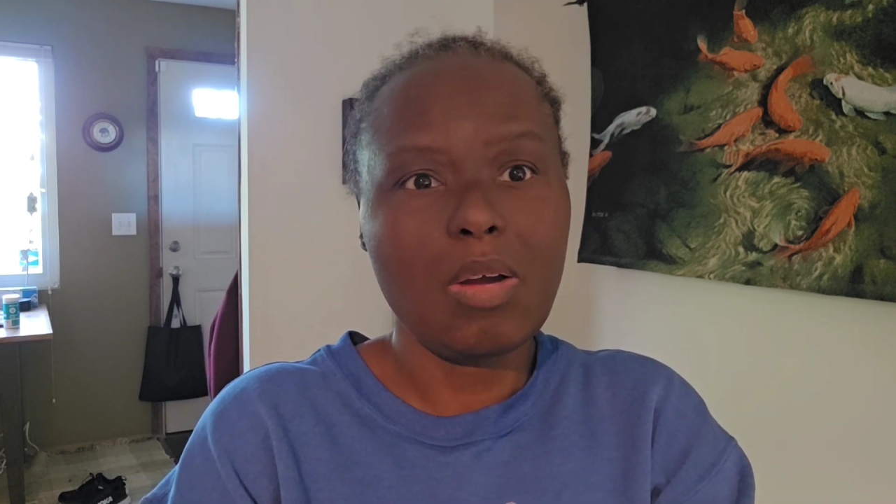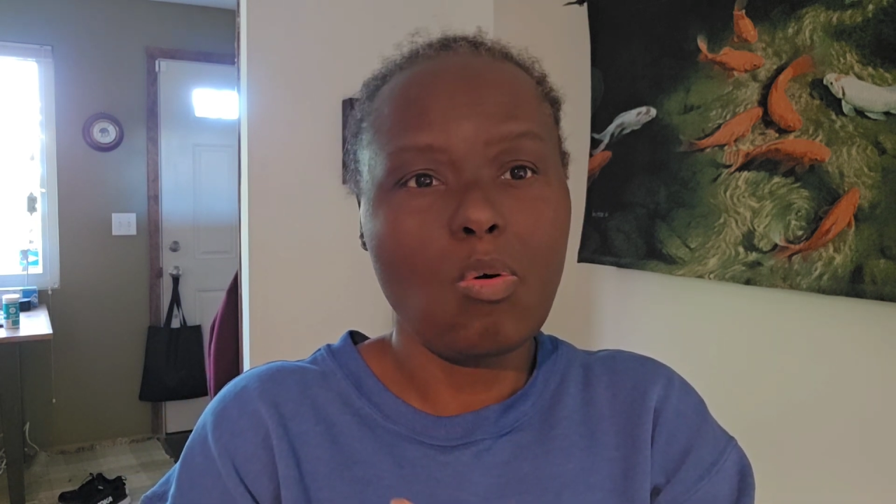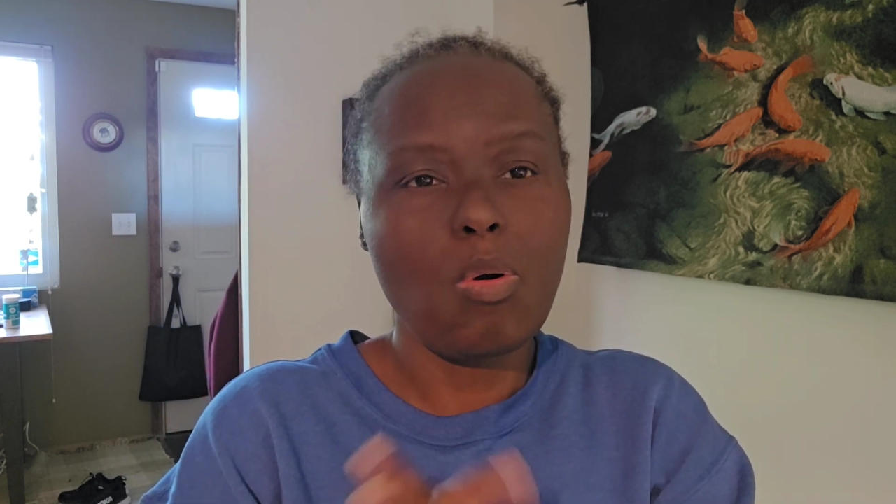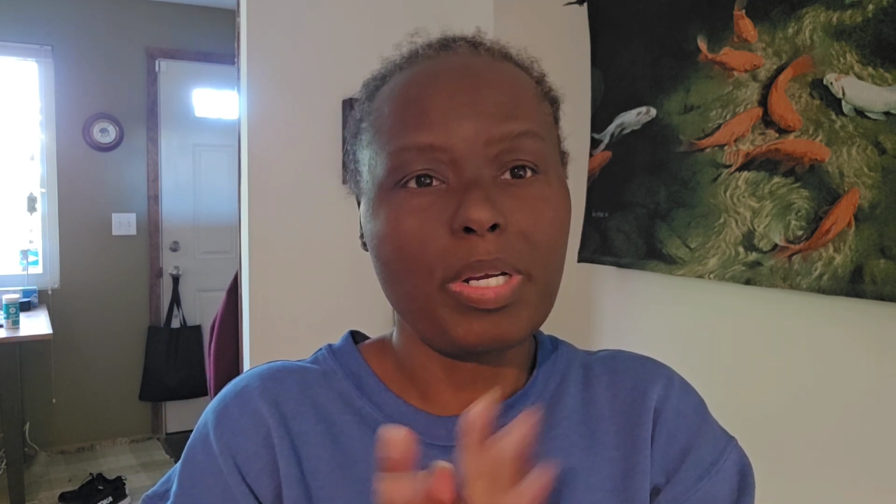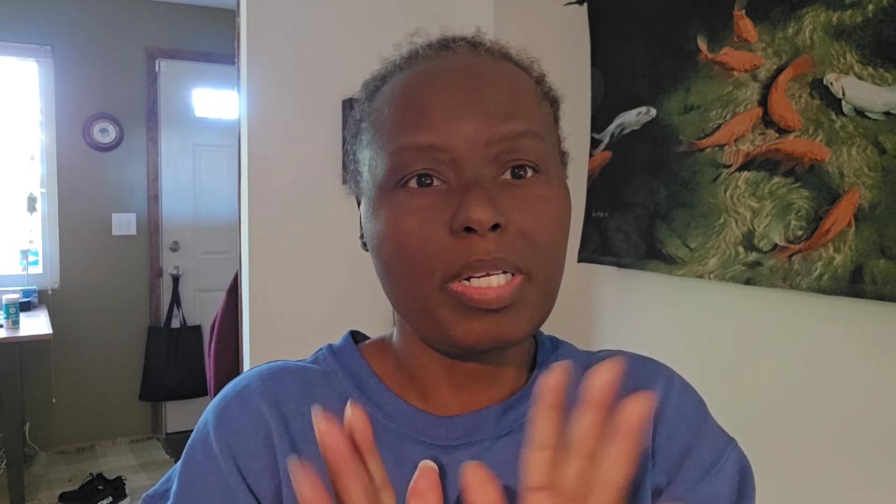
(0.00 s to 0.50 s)

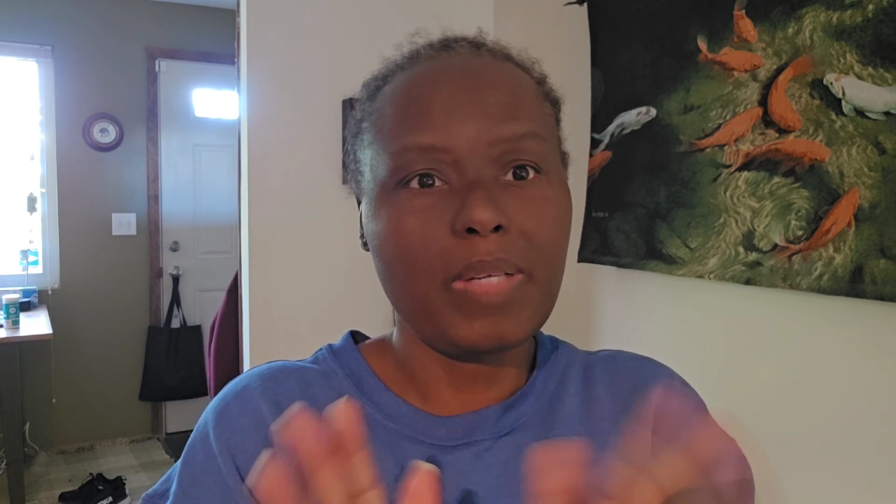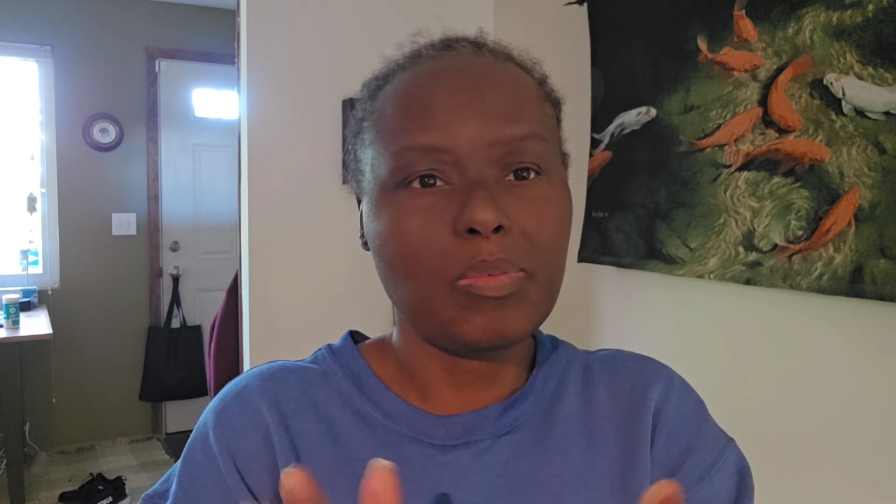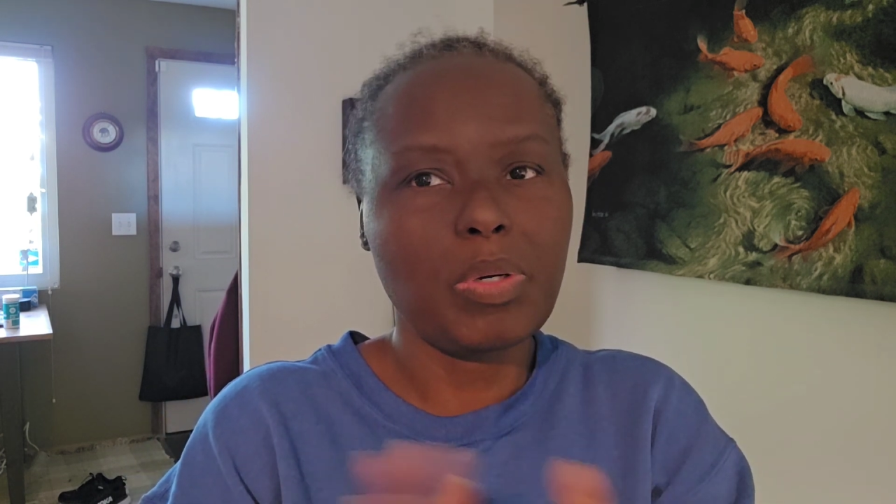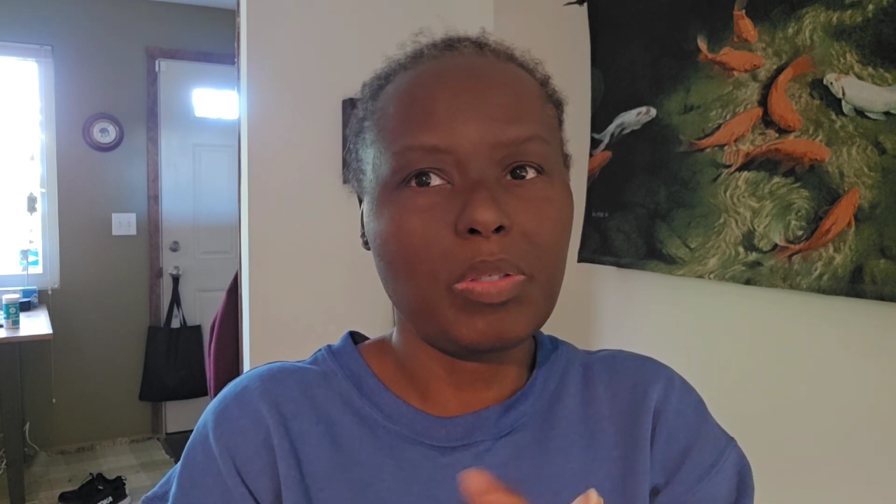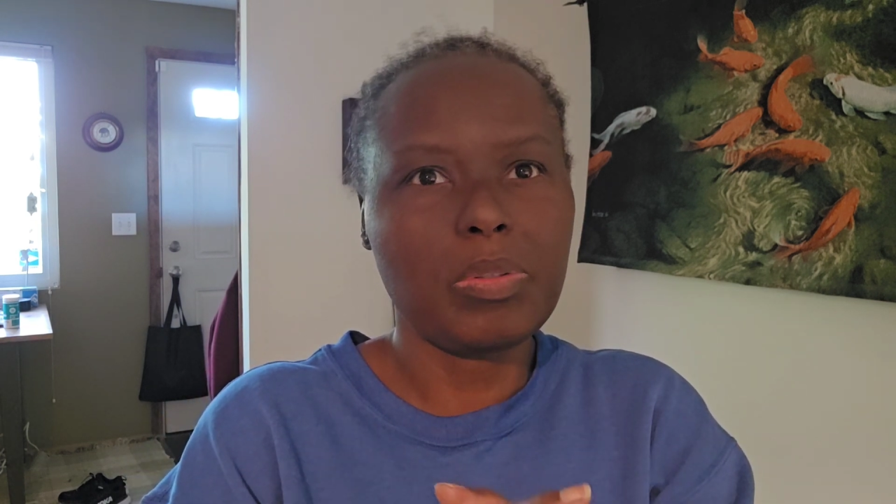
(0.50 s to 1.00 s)
Quirky
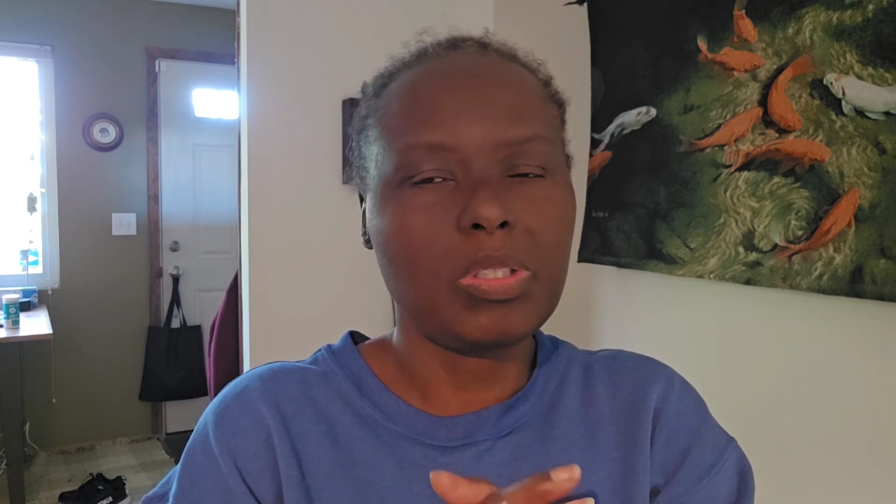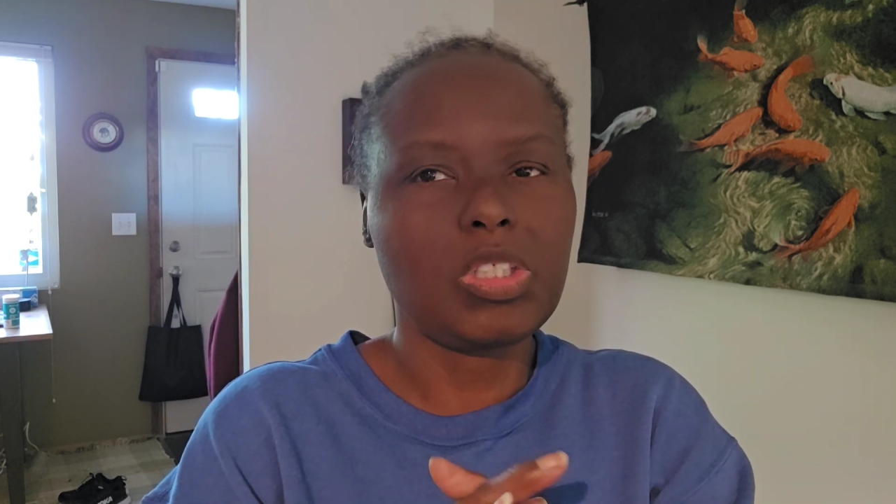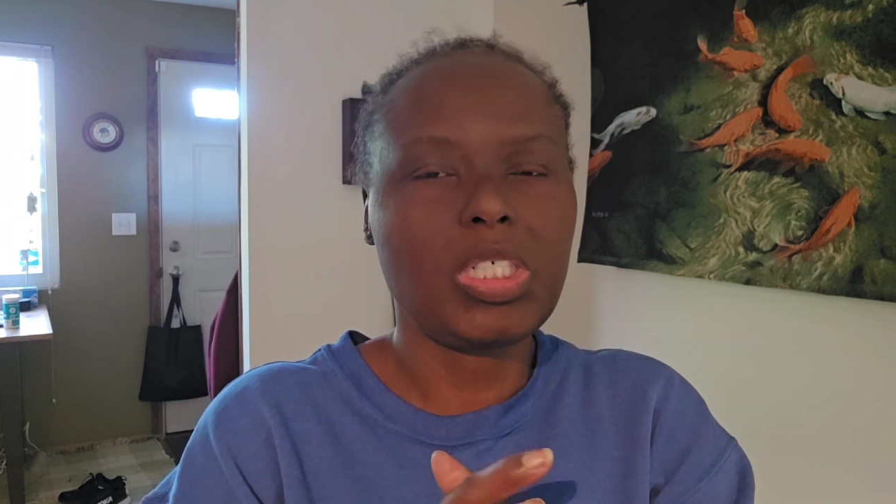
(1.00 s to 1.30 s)
Loves Rose,